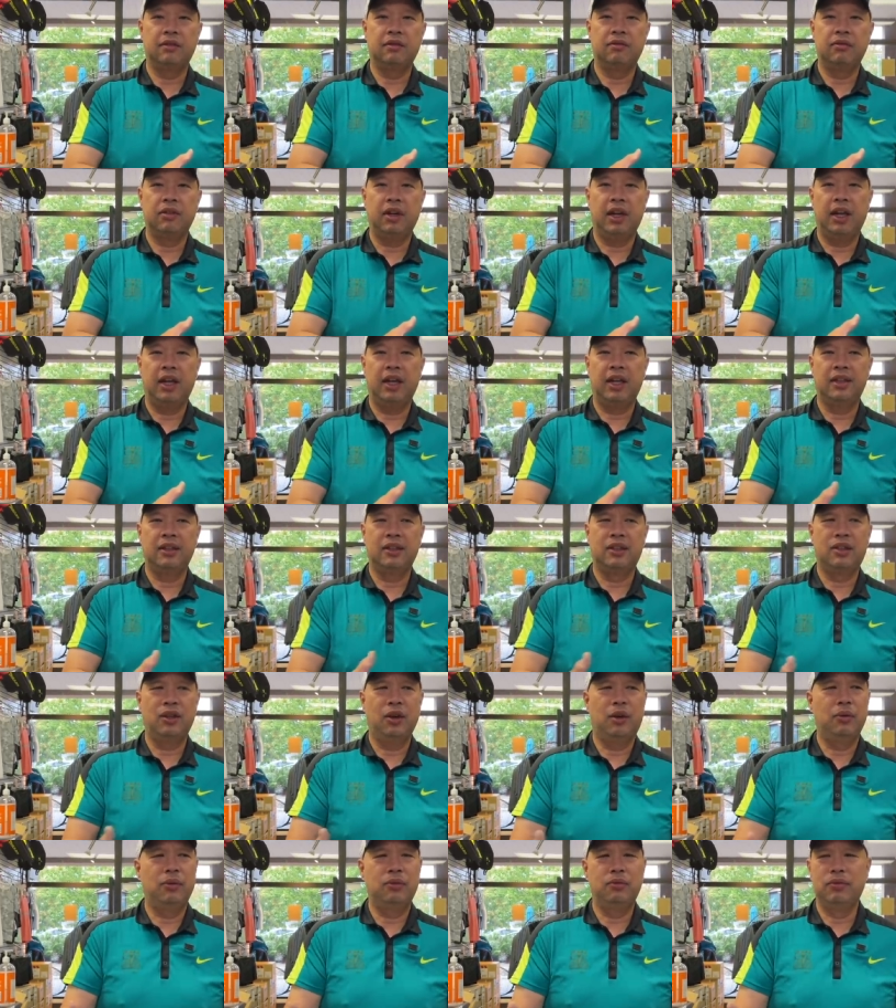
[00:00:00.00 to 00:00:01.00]
and
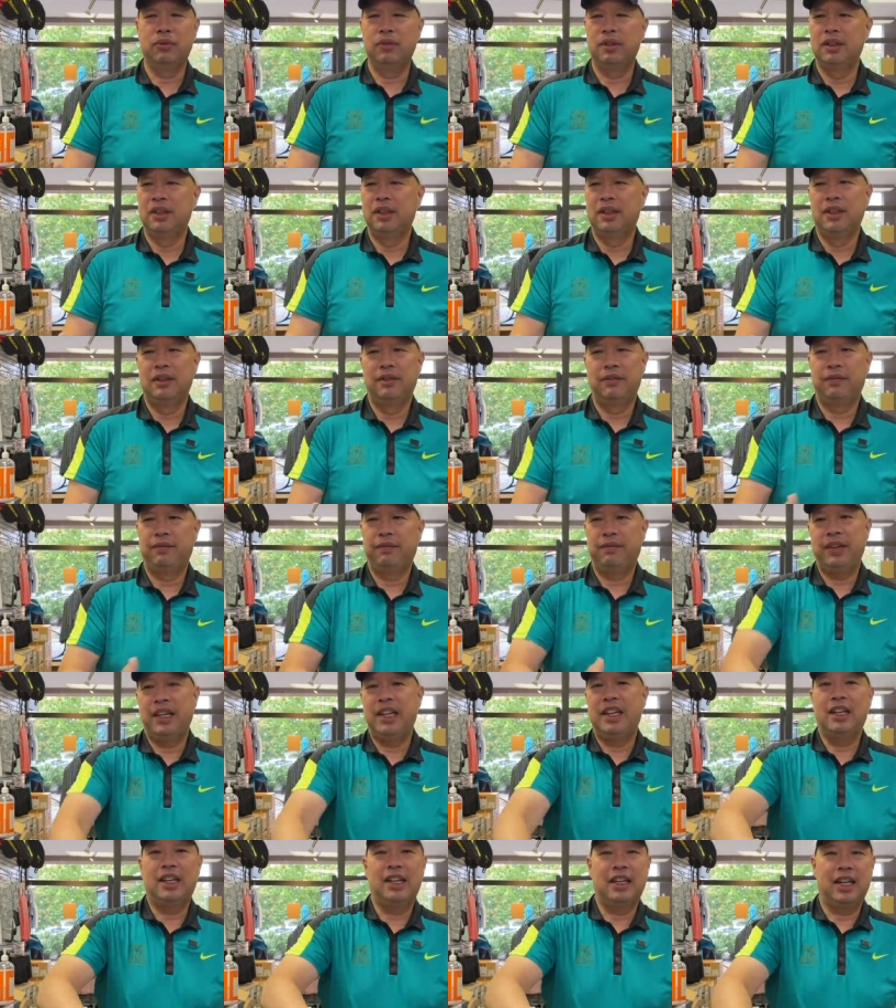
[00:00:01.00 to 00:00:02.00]
don't
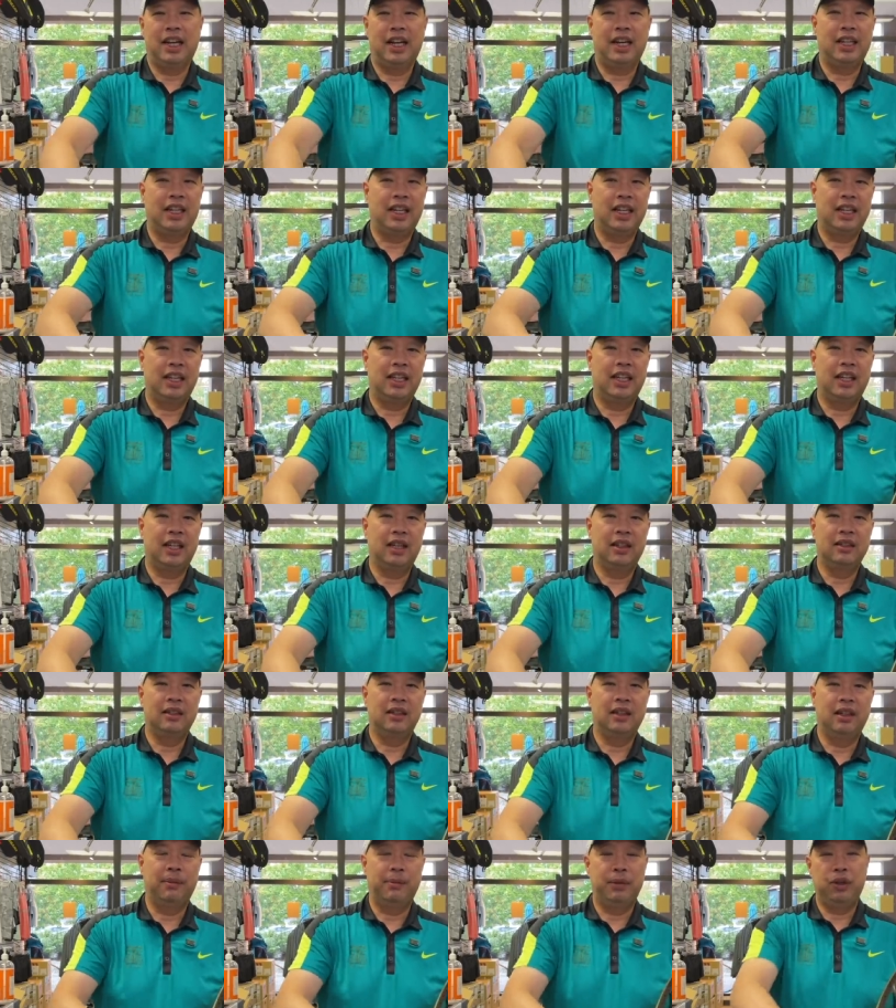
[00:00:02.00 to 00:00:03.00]
feel
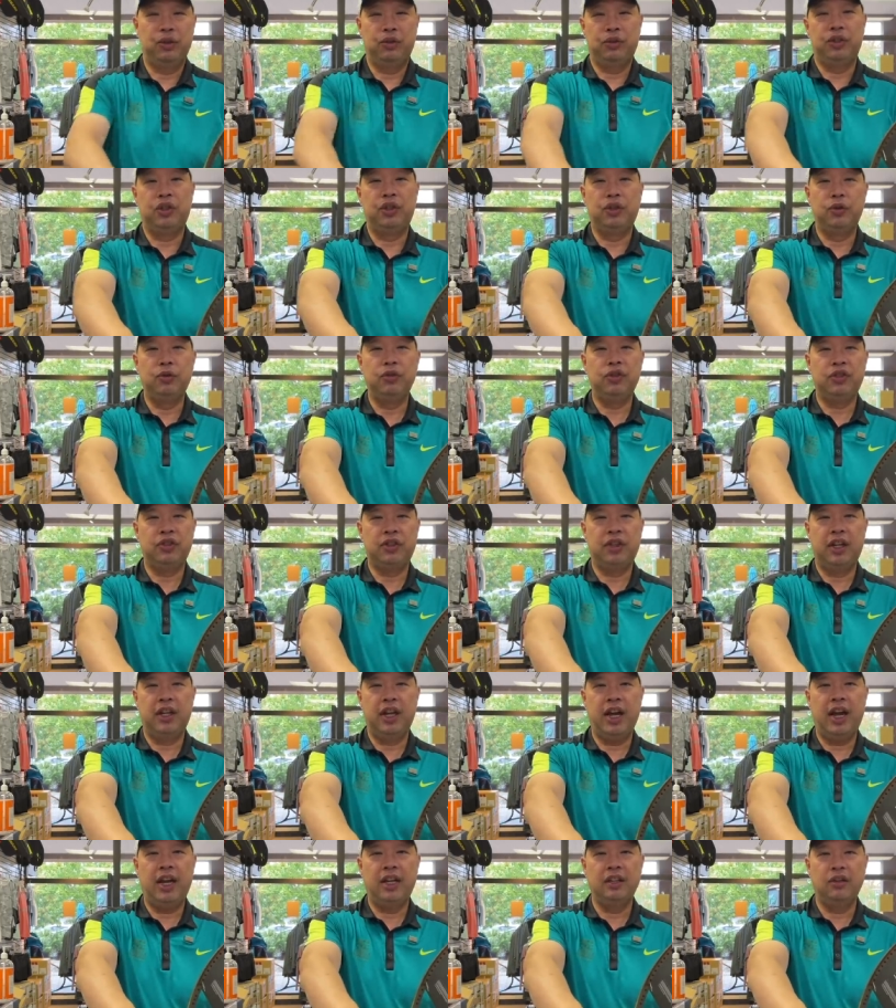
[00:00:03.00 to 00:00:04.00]
anything, I mean, you're used to
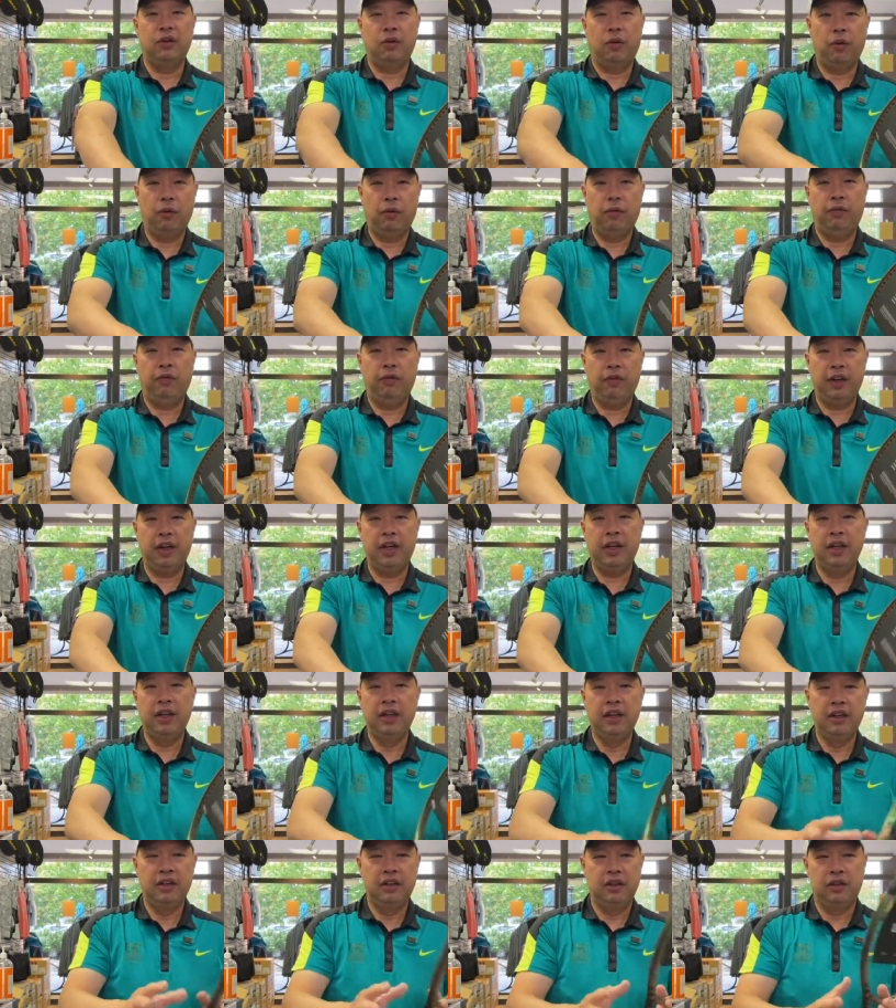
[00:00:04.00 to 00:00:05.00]
that. Hopefully
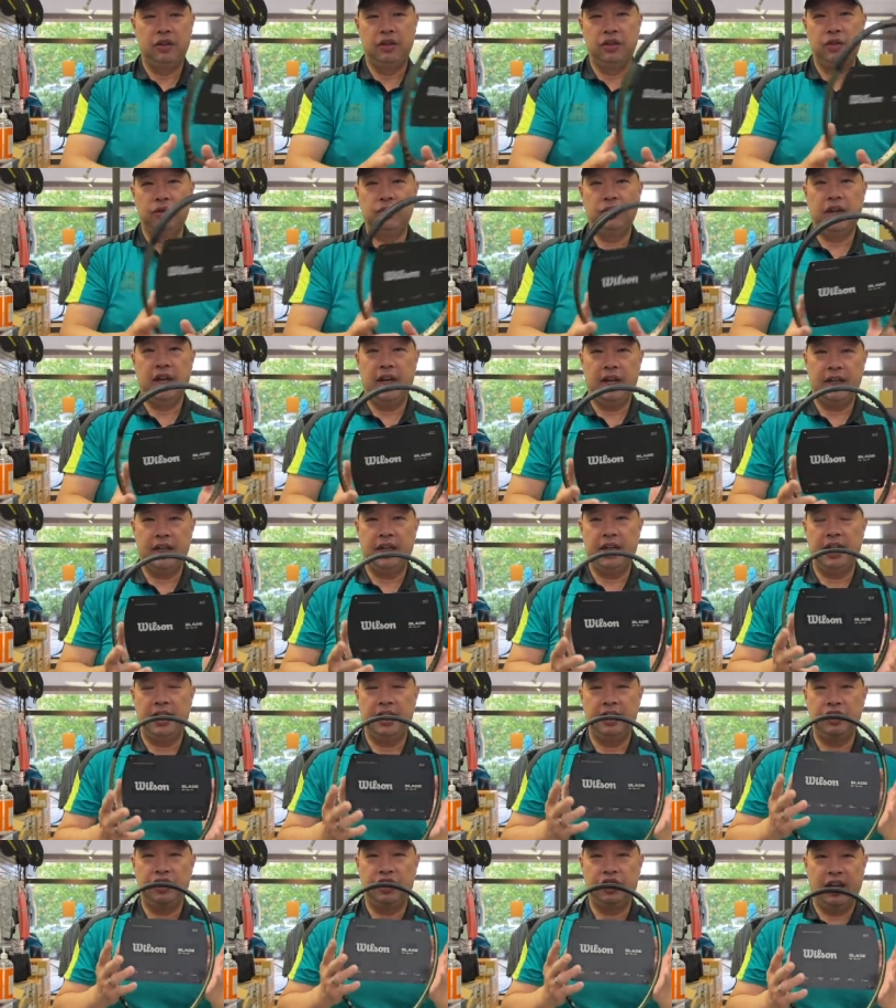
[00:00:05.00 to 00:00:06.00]
you kind of
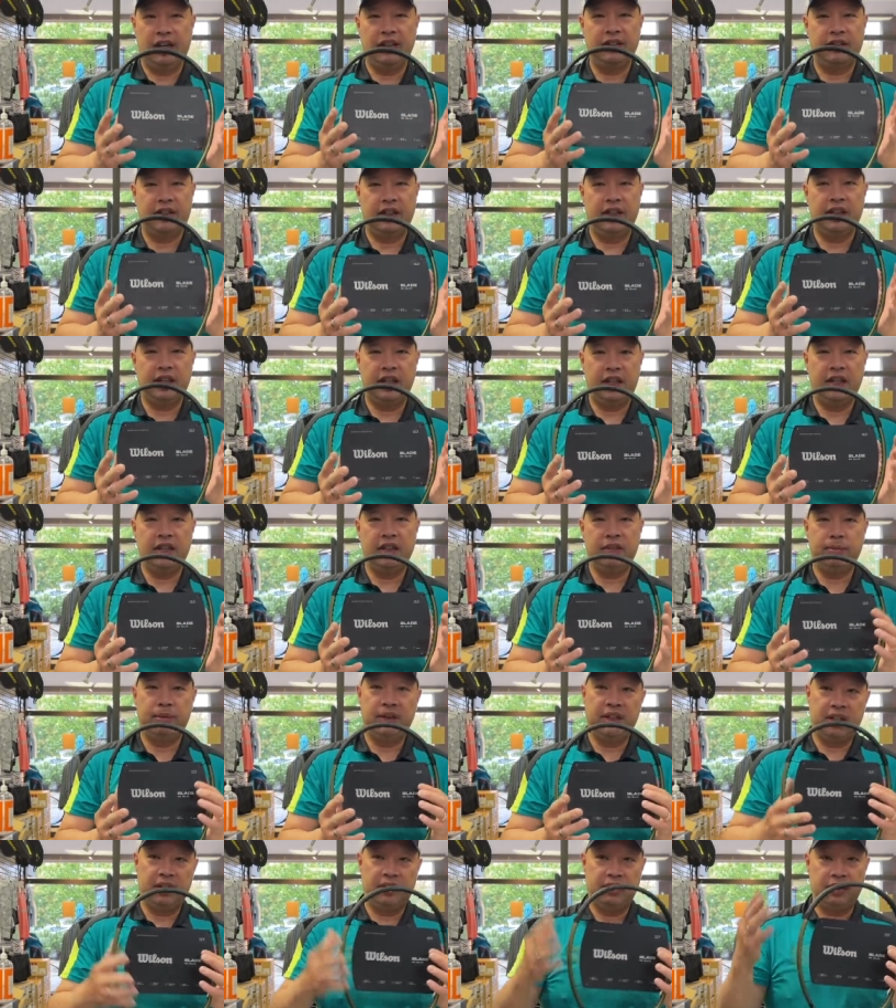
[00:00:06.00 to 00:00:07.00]
get adjusted to this,
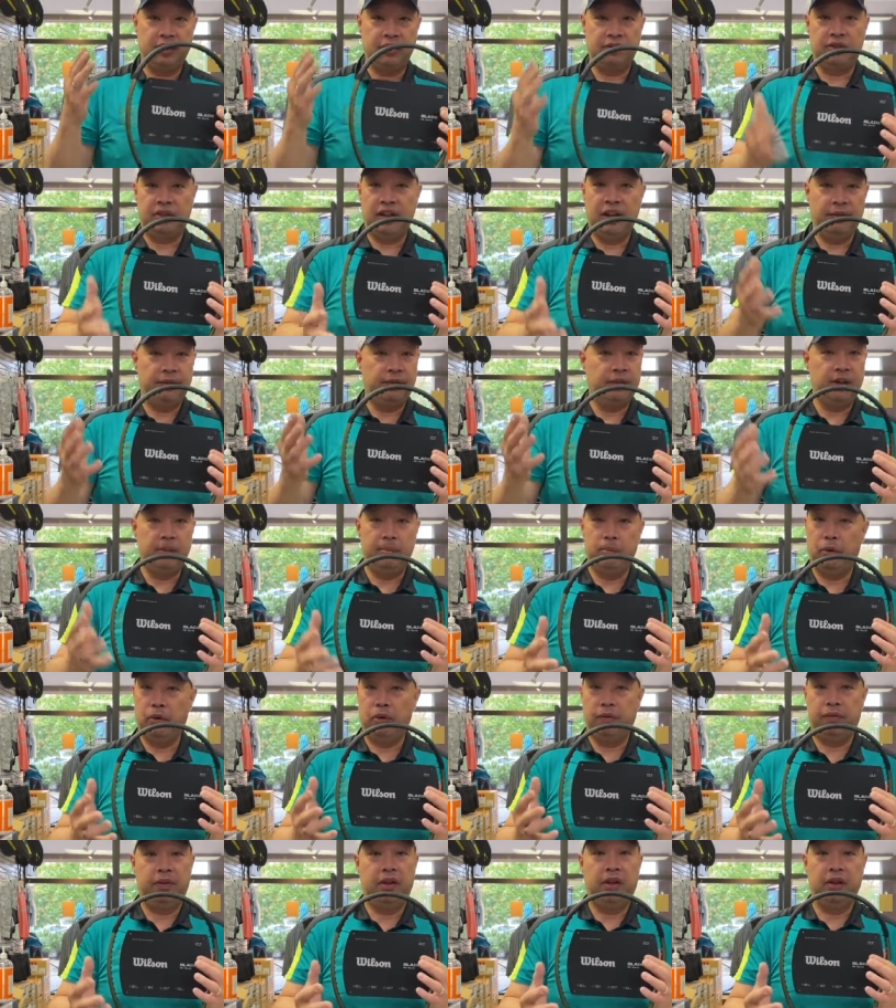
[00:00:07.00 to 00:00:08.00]
because there's definitely
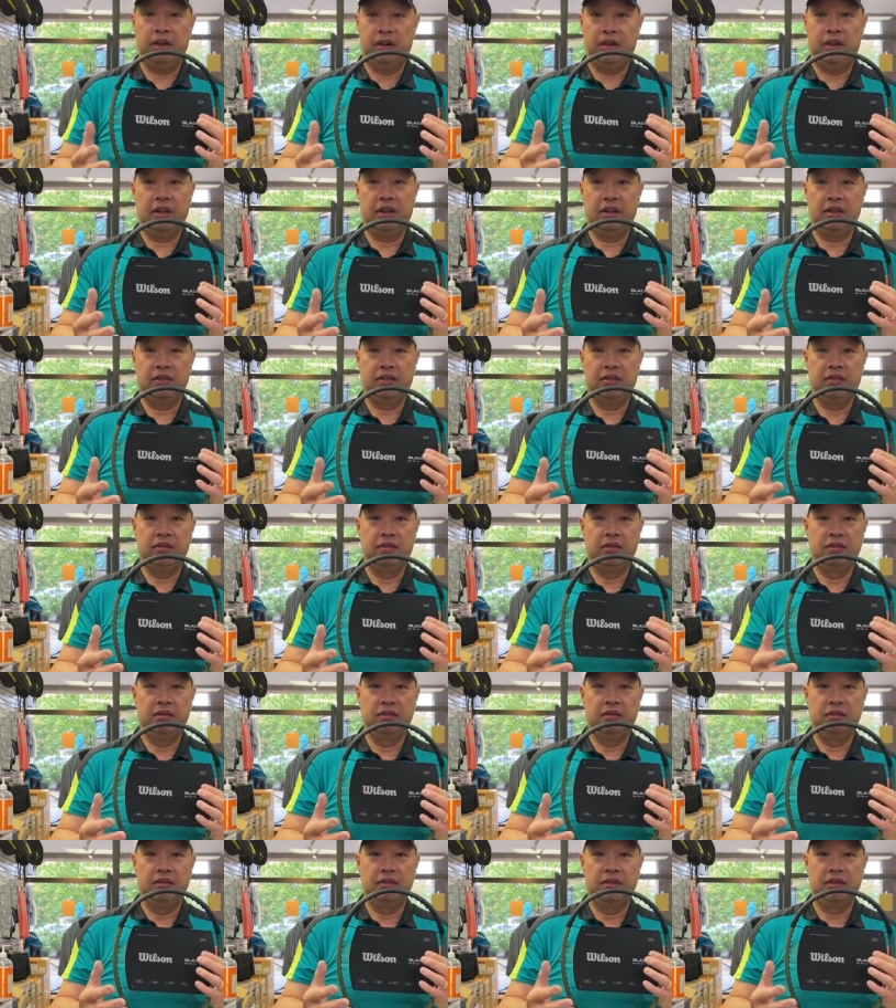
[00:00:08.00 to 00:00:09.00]
more feel to this.
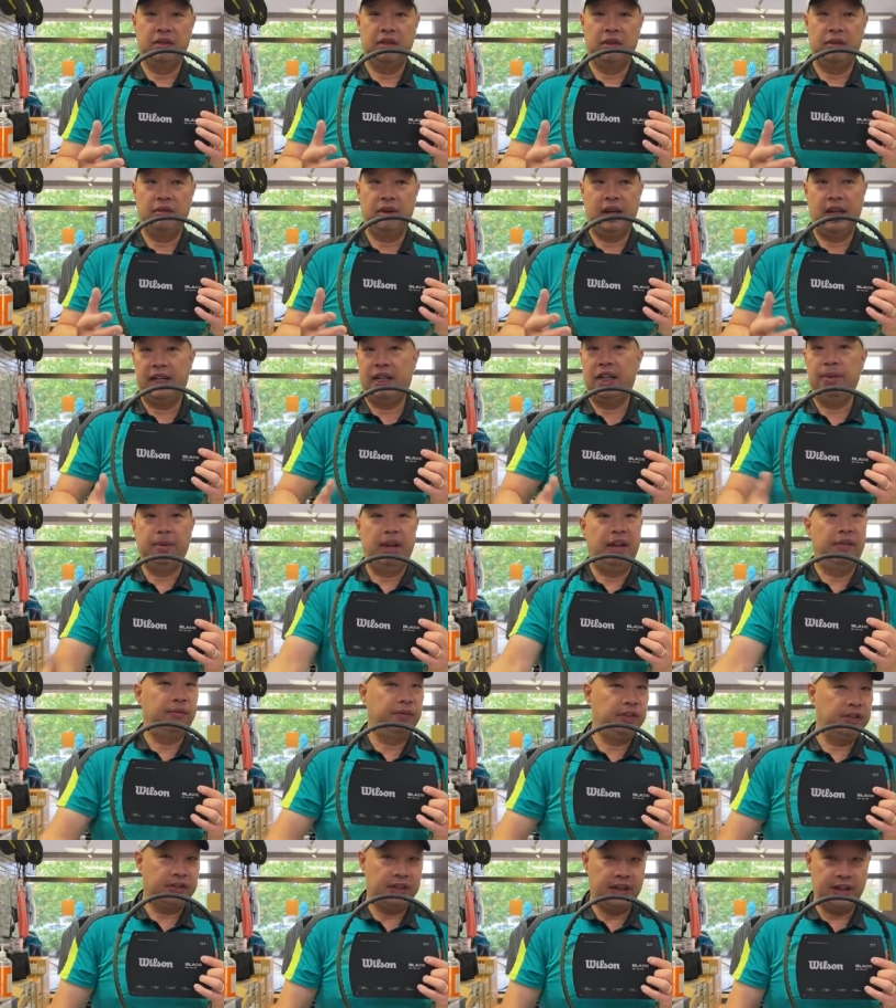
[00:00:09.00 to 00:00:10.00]
So I keep
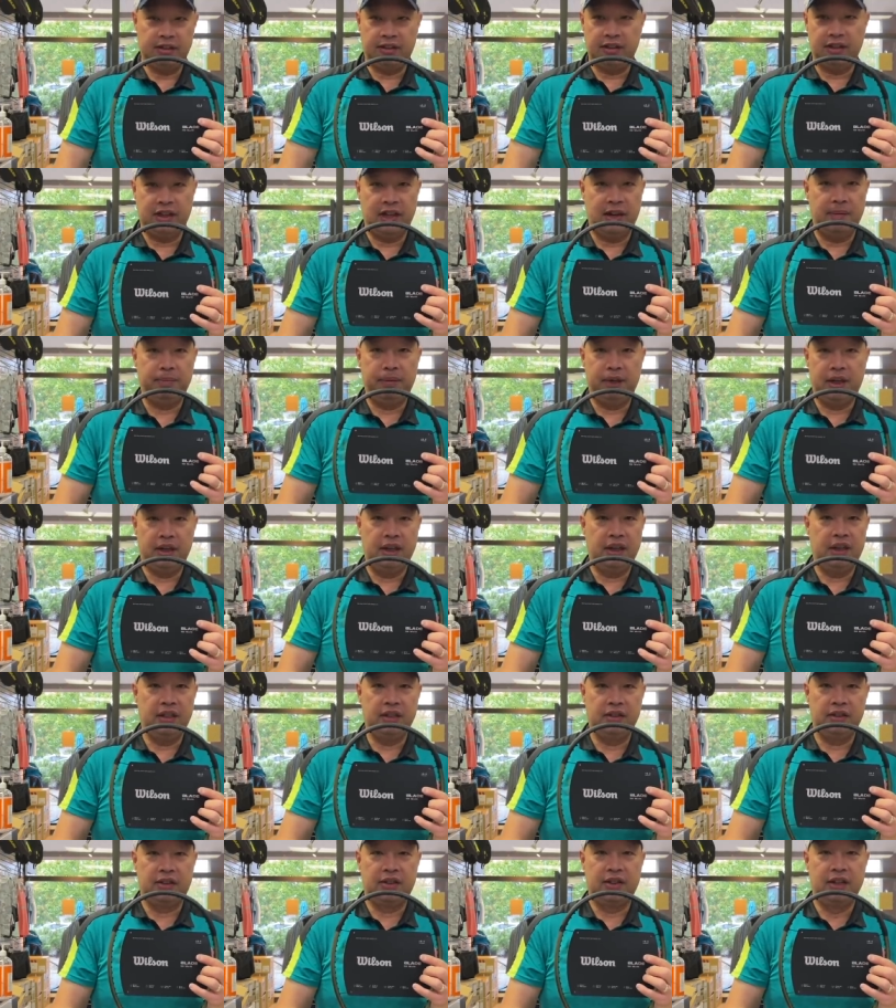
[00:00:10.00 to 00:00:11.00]
emphasizing that
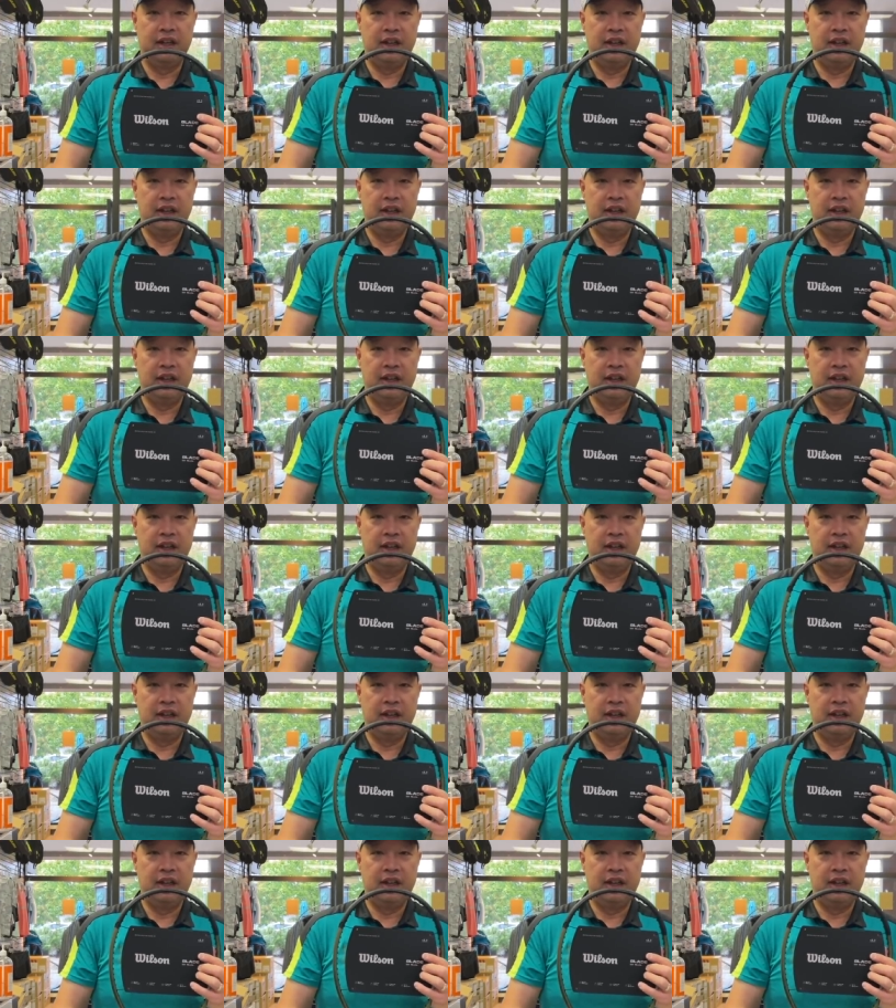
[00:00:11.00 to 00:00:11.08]
because